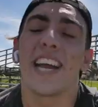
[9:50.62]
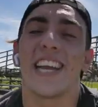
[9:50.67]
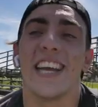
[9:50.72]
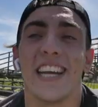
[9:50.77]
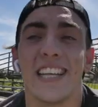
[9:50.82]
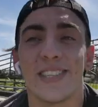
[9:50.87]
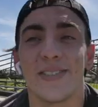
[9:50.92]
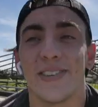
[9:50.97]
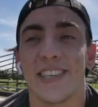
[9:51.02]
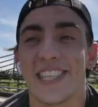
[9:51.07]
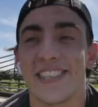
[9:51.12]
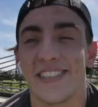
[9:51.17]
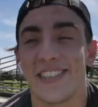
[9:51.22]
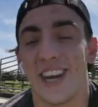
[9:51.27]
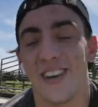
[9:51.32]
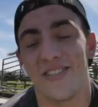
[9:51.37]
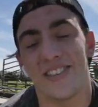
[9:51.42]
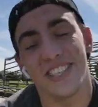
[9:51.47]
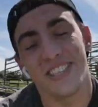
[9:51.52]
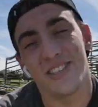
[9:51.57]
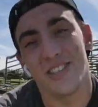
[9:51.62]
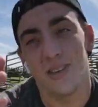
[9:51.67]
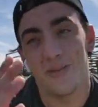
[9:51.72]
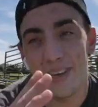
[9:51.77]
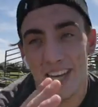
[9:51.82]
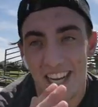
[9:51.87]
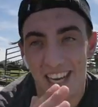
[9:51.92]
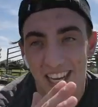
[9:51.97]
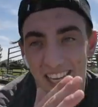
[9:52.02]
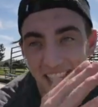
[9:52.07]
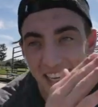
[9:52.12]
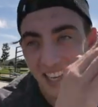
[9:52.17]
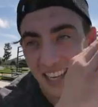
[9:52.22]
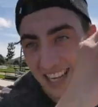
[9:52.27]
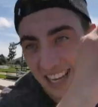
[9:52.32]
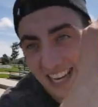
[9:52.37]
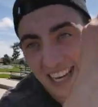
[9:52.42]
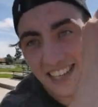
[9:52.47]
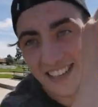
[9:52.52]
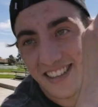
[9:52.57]
handspring, stopping into a back a
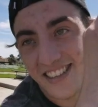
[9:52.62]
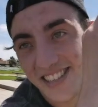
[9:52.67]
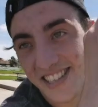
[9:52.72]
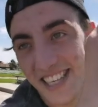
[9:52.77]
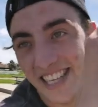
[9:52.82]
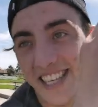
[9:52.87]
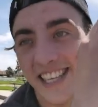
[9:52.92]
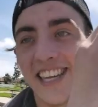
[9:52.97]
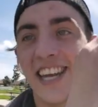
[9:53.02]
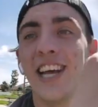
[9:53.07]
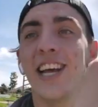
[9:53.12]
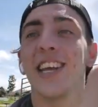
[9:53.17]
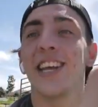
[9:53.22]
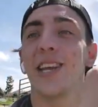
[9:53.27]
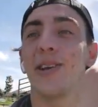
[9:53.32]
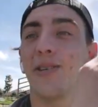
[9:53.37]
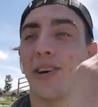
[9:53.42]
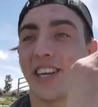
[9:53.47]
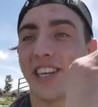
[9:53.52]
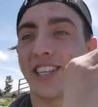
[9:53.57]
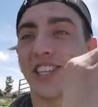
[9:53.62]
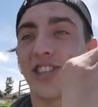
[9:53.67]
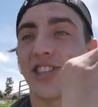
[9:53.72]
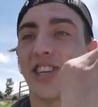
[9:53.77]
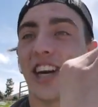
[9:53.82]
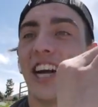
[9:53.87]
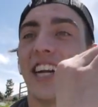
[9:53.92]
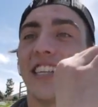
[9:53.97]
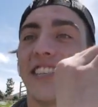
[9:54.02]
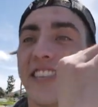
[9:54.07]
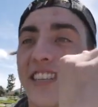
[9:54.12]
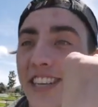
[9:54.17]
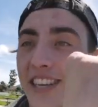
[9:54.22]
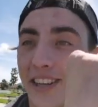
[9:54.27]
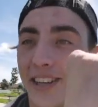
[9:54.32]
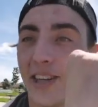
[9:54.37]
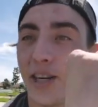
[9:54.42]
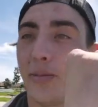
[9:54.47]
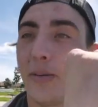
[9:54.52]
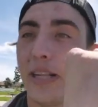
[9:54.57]
handstand. You want to just try and sit a
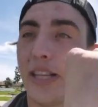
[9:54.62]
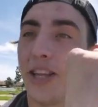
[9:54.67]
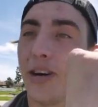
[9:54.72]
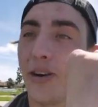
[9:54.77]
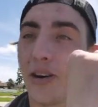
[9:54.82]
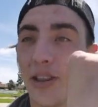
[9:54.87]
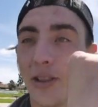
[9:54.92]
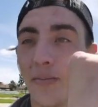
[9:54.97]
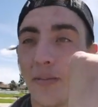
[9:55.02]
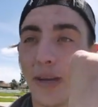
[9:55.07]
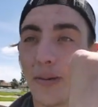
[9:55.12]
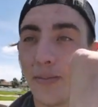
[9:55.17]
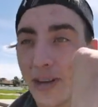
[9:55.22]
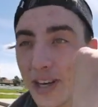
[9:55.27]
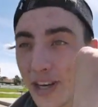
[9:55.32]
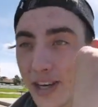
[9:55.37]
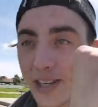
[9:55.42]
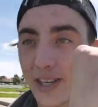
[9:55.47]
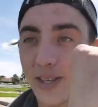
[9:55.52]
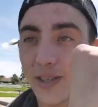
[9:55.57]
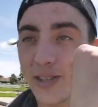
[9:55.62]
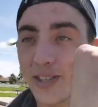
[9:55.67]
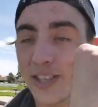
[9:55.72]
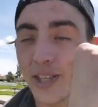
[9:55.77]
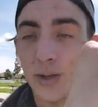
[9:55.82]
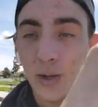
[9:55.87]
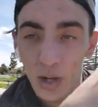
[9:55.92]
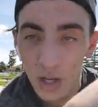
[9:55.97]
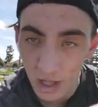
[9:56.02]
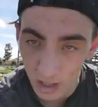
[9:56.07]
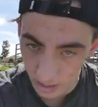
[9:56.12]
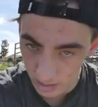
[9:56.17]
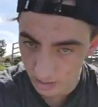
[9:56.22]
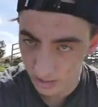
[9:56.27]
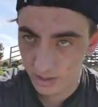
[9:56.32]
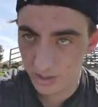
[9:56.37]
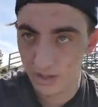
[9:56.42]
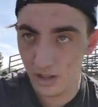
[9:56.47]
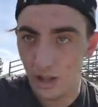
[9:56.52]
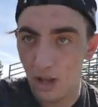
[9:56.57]
little bit lower than maybe you're used to.
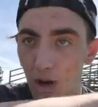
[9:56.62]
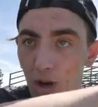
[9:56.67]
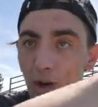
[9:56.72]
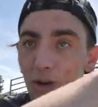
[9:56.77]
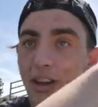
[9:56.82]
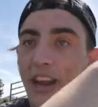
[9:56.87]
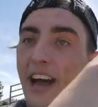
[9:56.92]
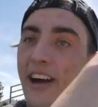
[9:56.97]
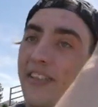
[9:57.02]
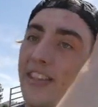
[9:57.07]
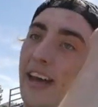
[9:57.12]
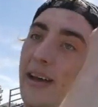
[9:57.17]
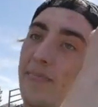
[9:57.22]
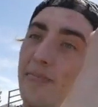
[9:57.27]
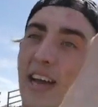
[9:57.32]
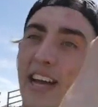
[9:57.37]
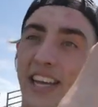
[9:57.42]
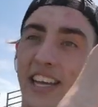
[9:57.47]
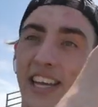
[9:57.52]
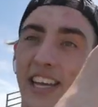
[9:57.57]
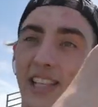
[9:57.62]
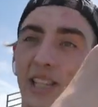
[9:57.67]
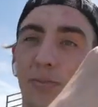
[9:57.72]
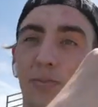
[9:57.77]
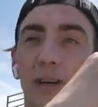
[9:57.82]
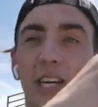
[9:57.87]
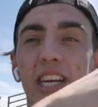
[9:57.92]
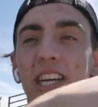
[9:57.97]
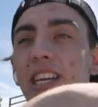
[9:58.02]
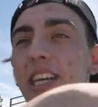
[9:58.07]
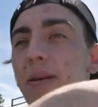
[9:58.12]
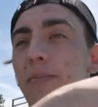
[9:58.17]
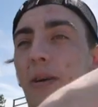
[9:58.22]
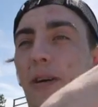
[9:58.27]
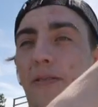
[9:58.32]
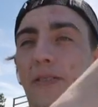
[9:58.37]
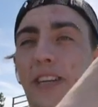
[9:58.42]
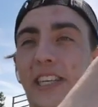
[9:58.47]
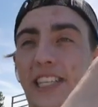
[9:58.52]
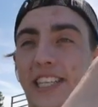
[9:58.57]
Slow down that back handspring, keep our
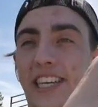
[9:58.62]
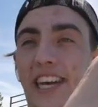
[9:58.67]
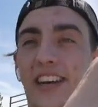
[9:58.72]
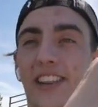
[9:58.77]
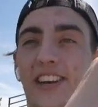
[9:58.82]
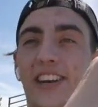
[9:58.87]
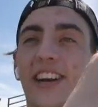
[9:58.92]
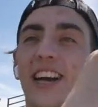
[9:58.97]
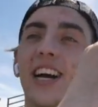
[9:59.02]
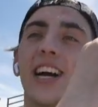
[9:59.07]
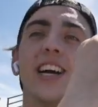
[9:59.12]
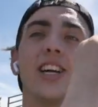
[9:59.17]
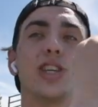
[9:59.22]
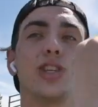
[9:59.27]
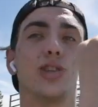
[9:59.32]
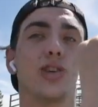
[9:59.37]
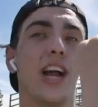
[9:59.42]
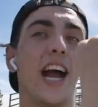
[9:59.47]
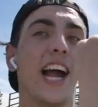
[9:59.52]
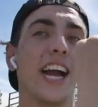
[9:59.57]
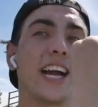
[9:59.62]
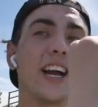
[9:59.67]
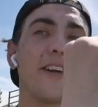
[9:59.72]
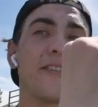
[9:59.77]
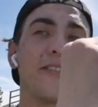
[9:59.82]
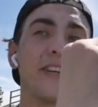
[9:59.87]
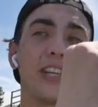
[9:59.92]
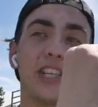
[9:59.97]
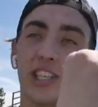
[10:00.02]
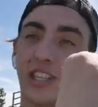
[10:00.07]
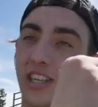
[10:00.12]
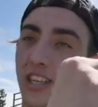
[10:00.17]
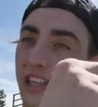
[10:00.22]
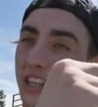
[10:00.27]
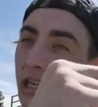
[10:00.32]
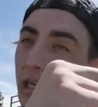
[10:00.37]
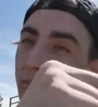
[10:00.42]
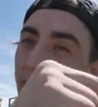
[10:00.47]
feet together, drag our feet just a little